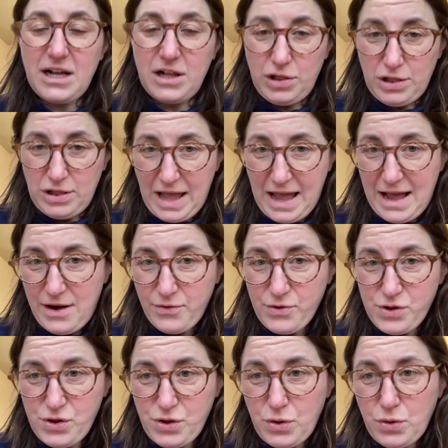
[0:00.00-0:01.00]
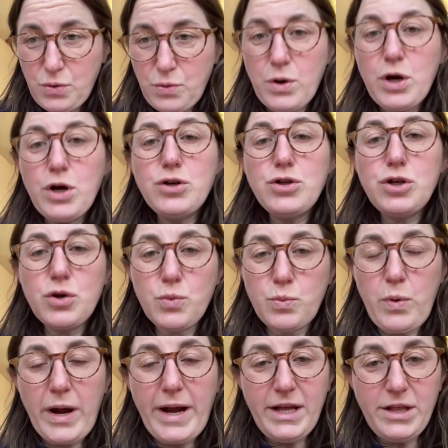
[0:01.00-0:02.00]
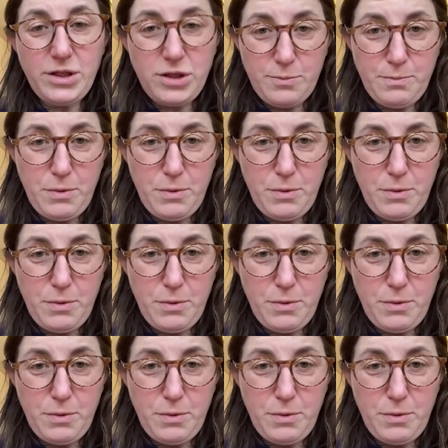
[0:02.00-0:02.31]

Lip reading: allows you to write the